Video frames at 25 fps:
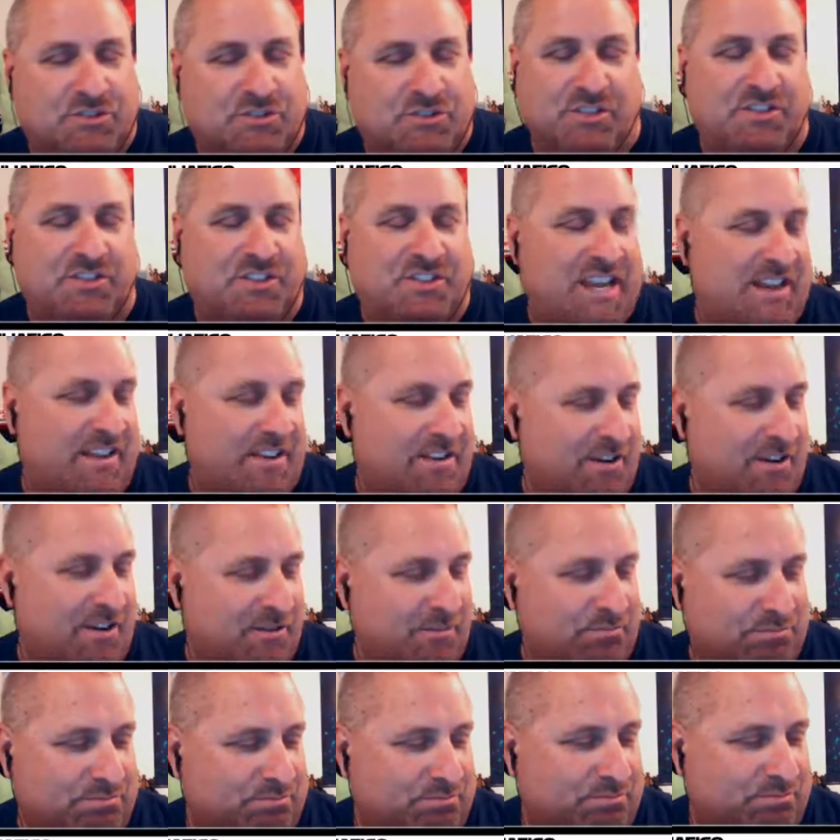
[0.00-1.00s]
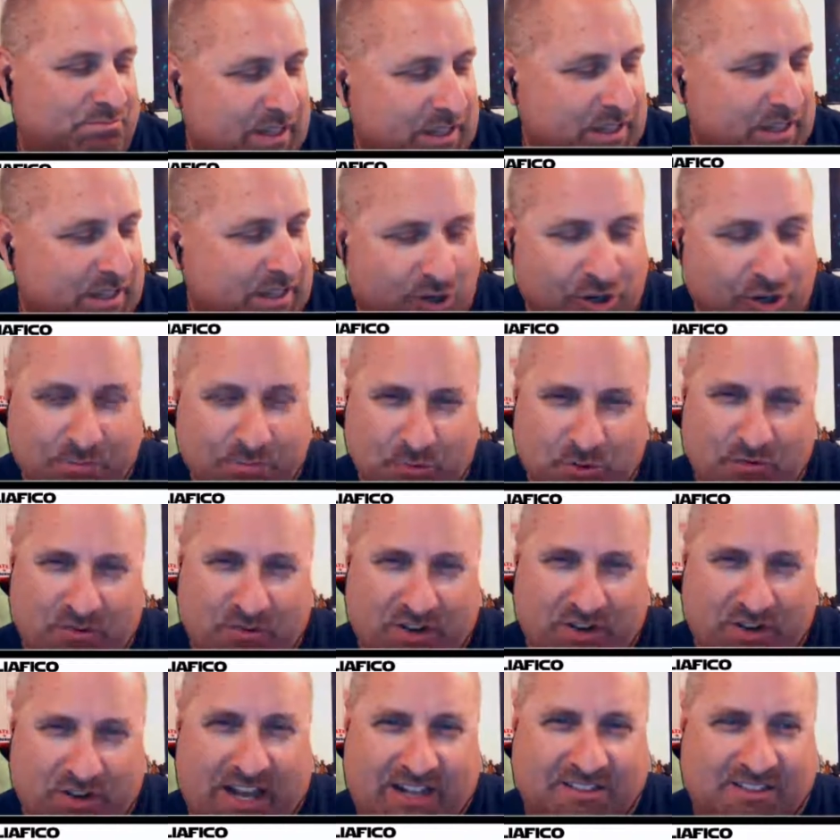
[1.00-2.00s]
say, you know, good movie.
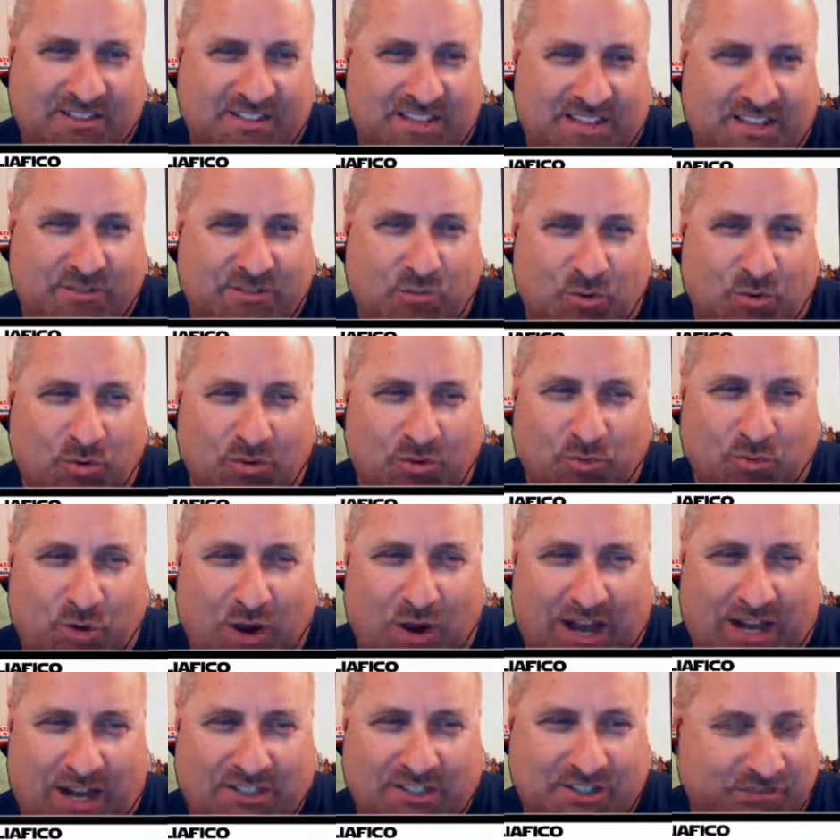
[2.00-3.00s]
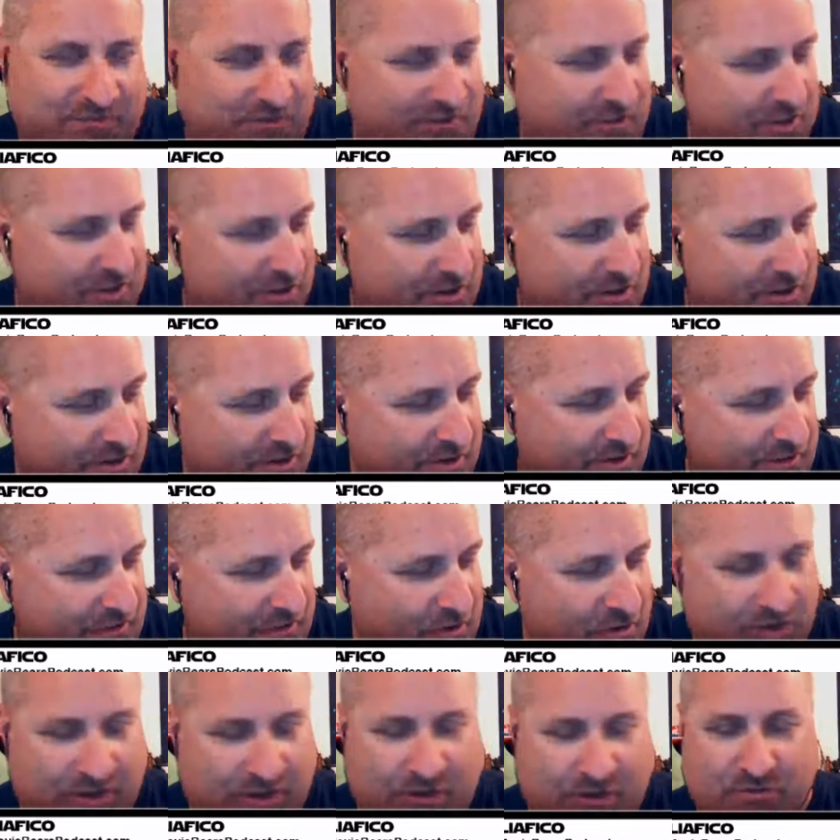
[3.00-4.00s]
I'd say it's worth a watch if you're
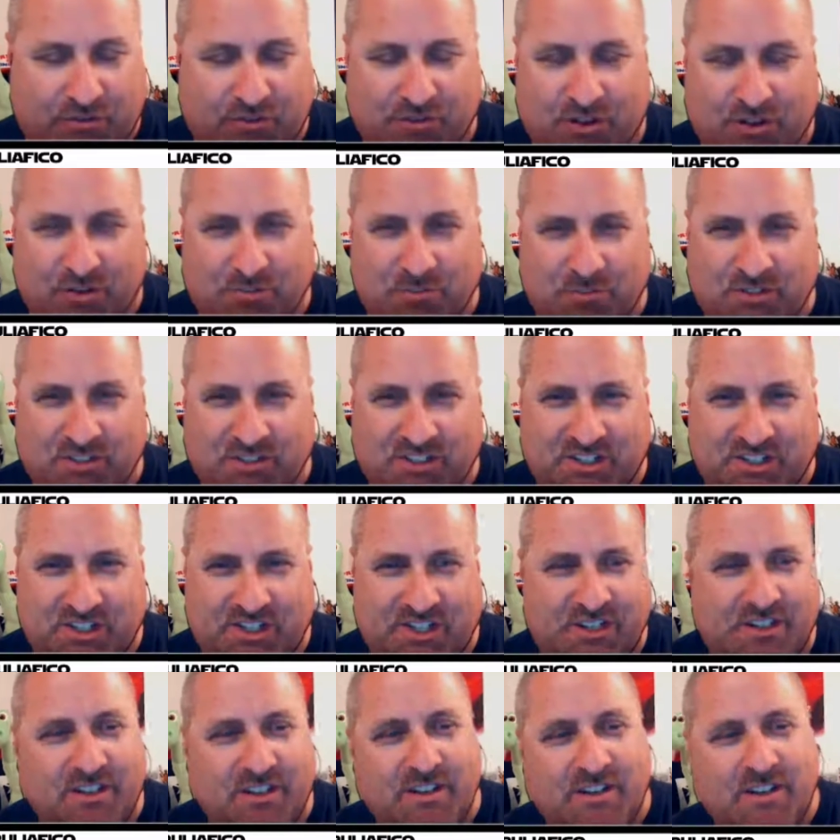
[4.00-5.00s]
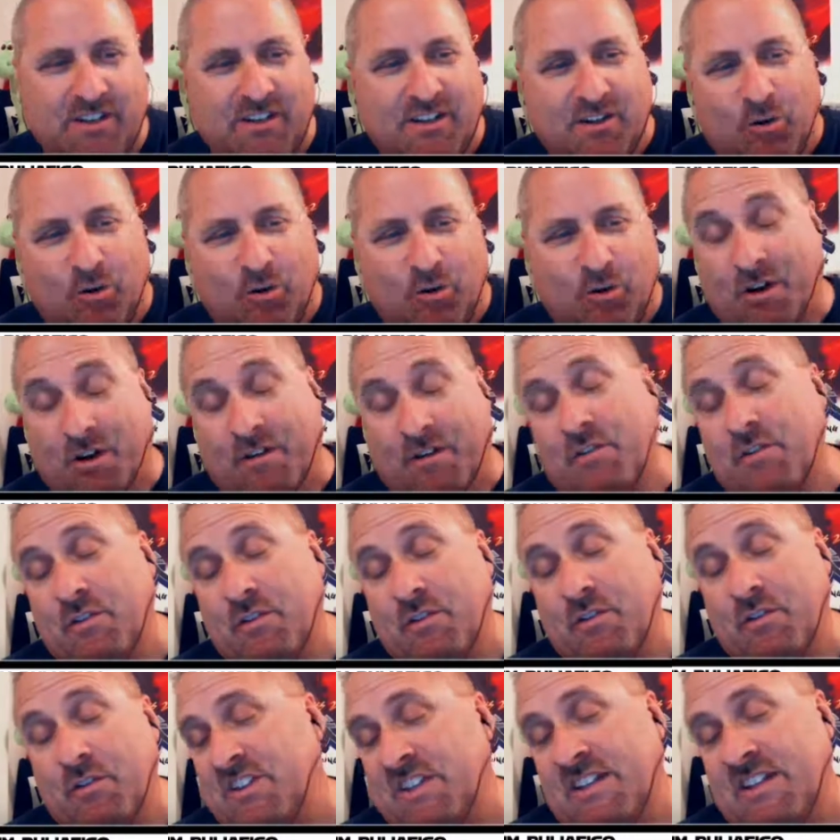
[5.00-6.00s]
looking for something to see, or if you've
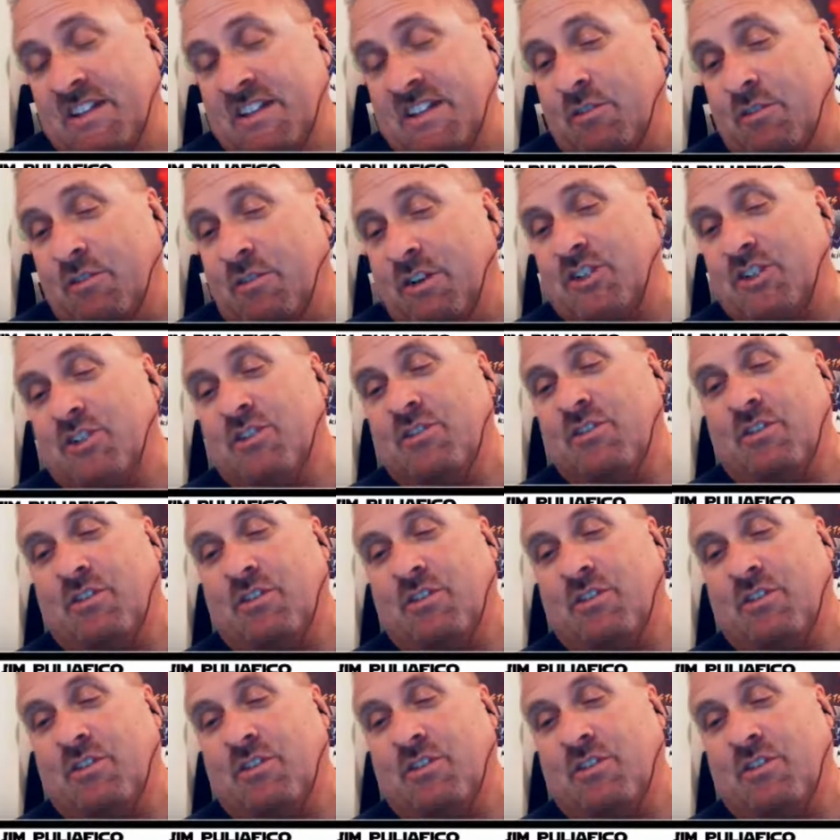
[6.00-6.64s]
seen the original